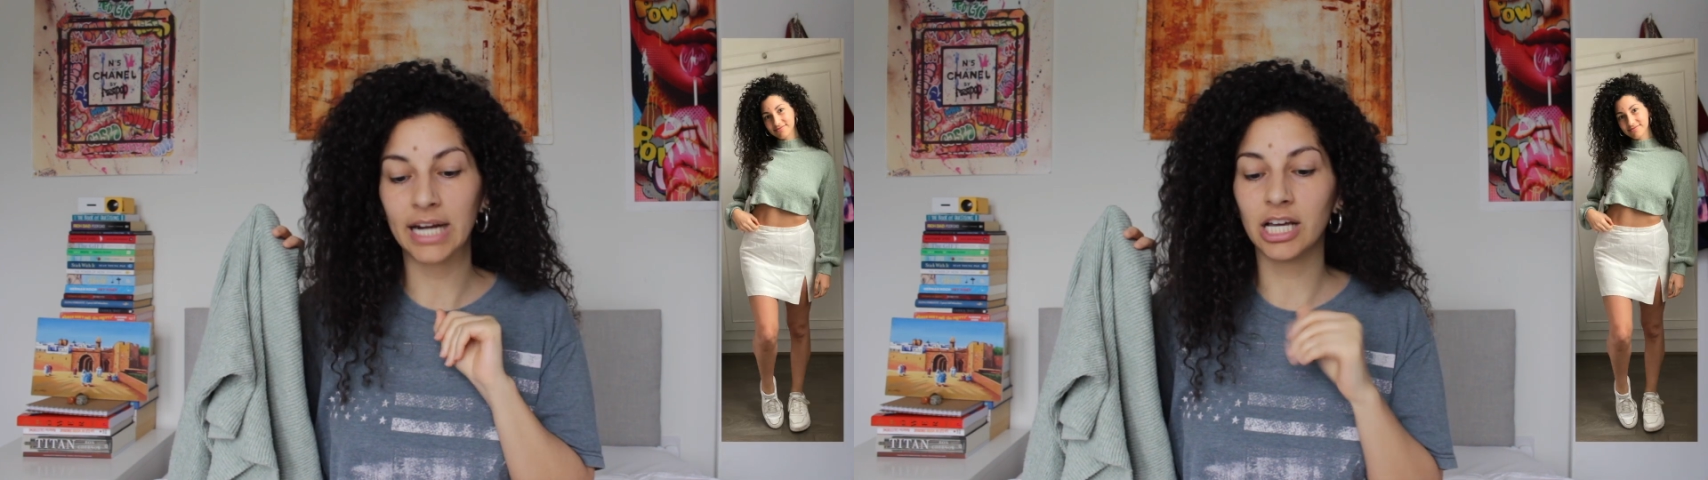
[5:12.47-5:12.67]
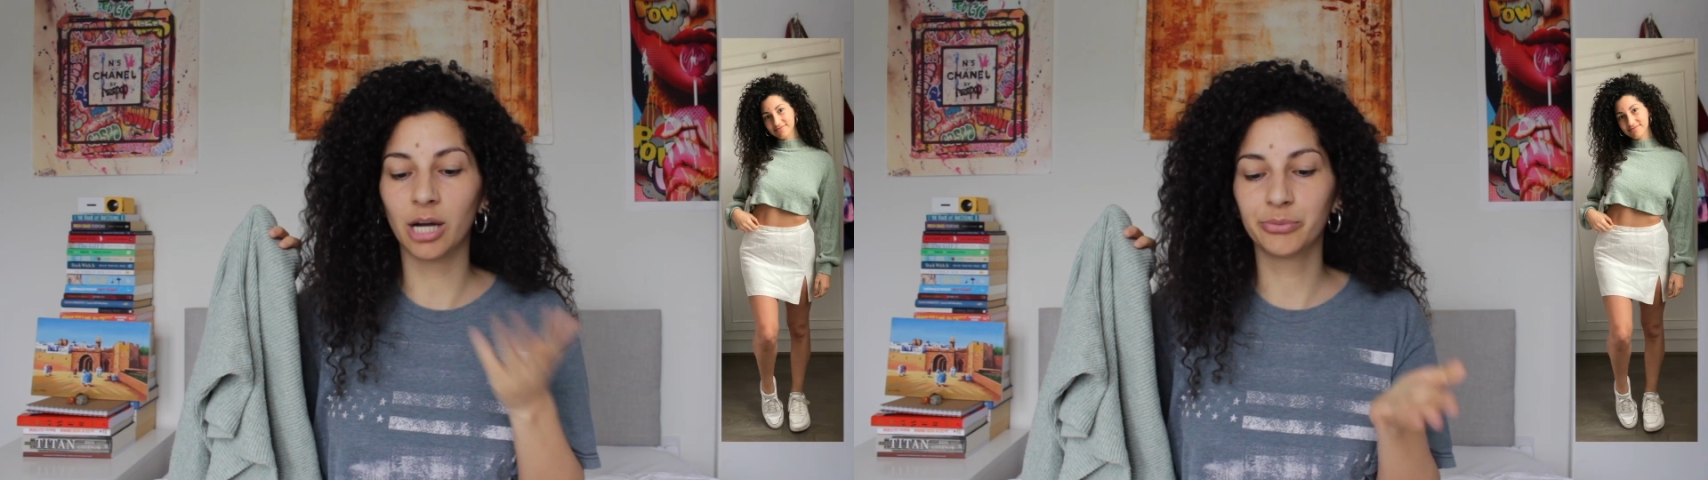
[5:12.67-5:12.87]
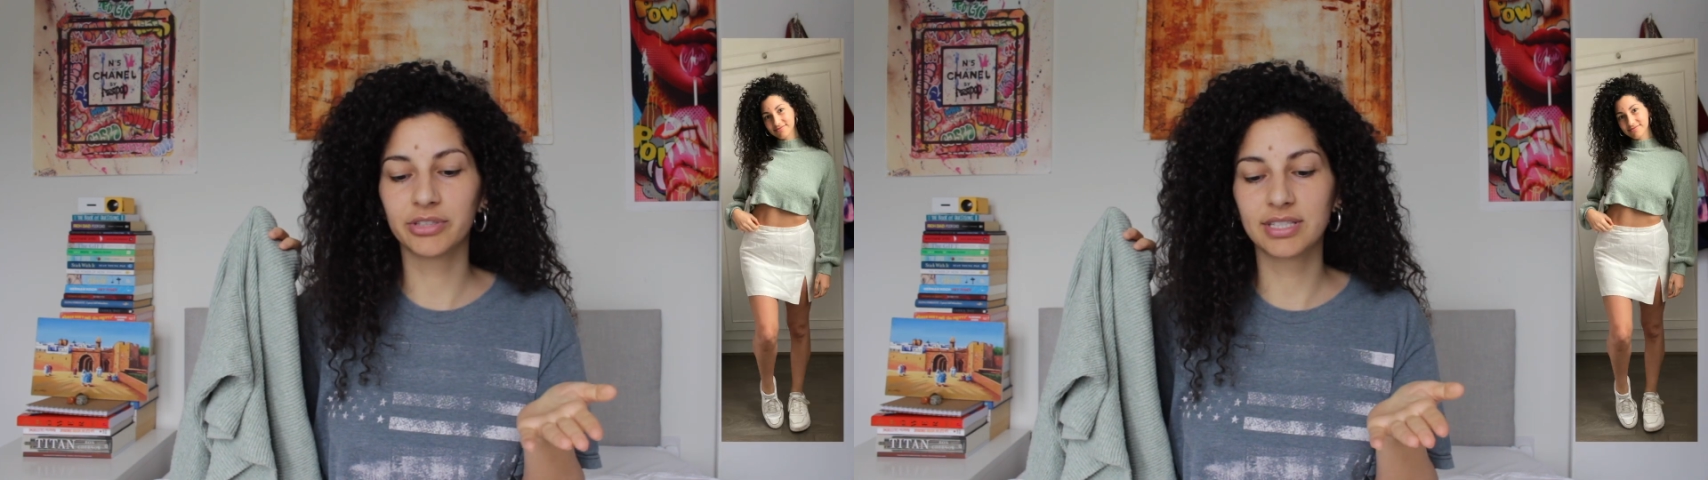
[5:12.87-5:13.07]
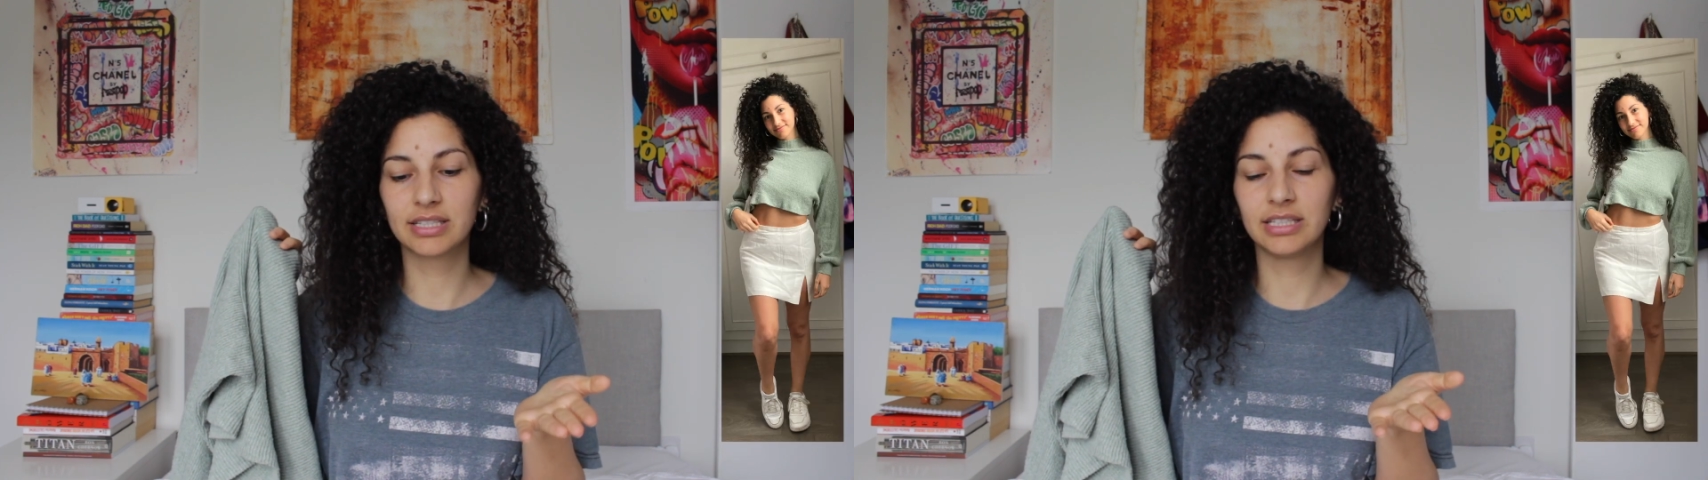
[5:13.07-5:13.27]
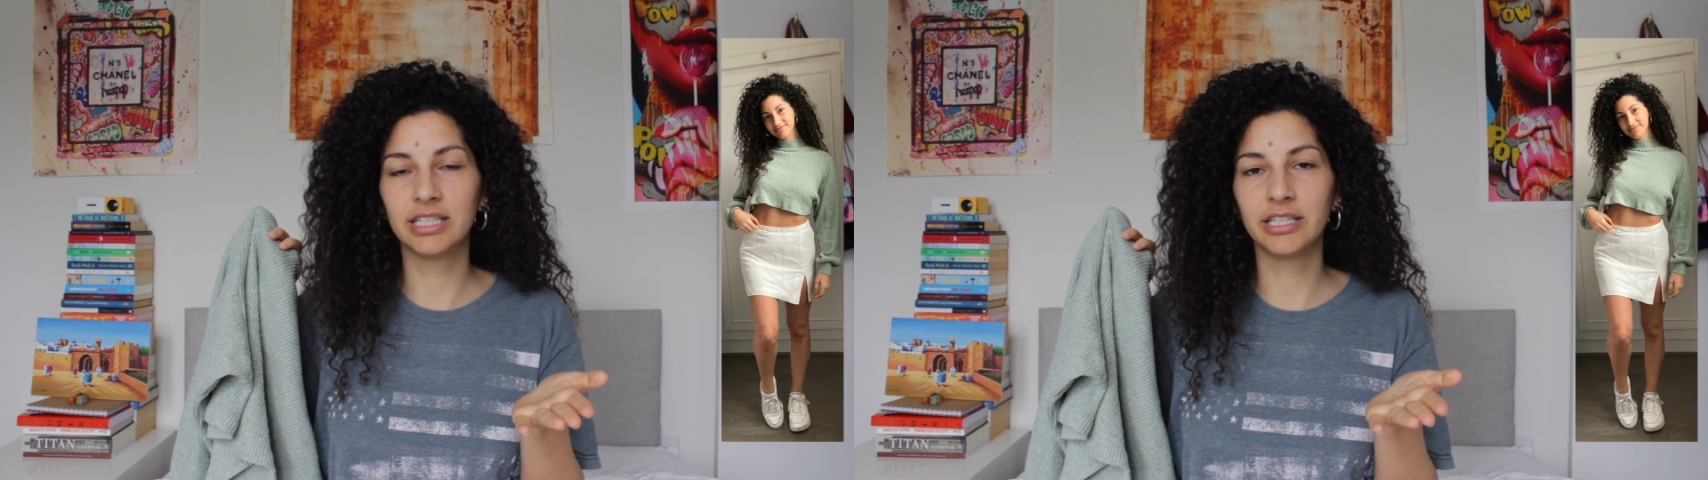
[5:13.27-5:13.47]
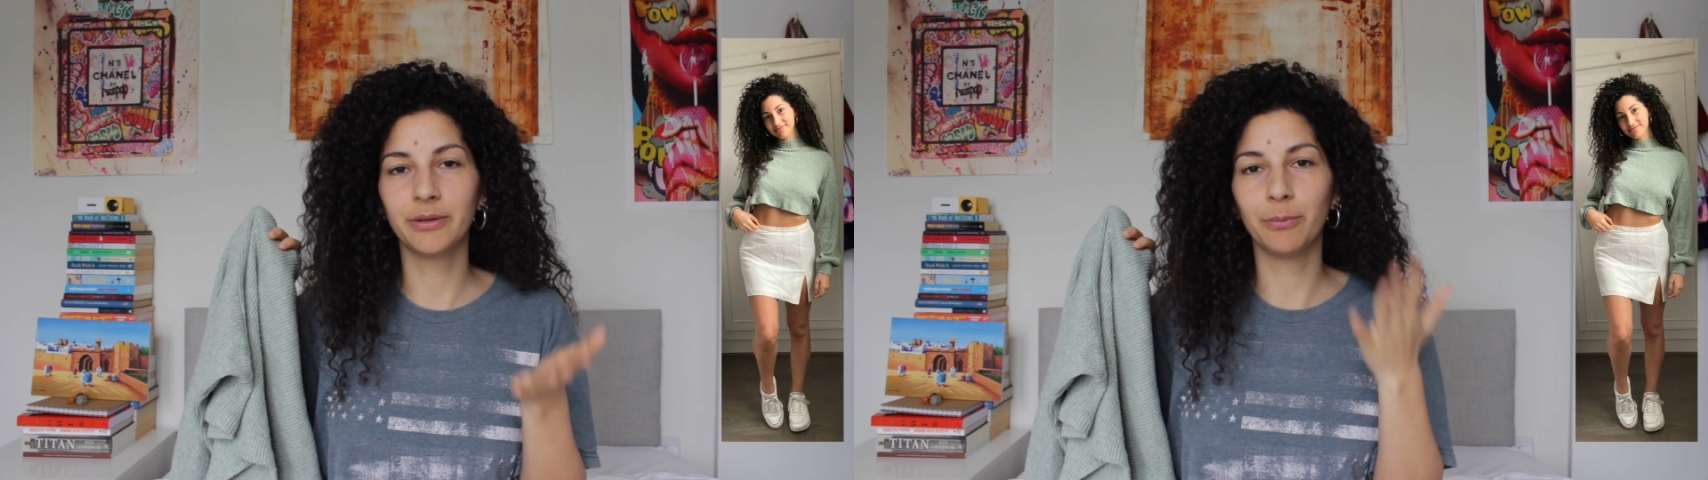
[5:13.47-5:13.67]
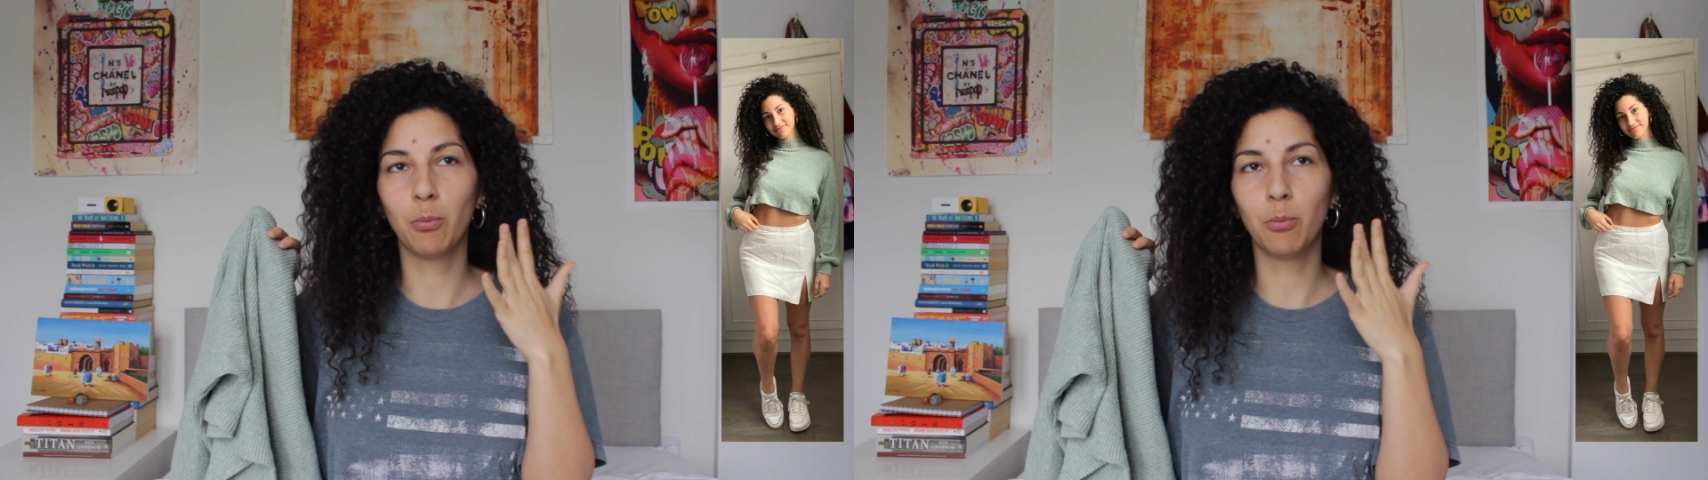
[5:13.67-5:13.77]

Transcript: and obviously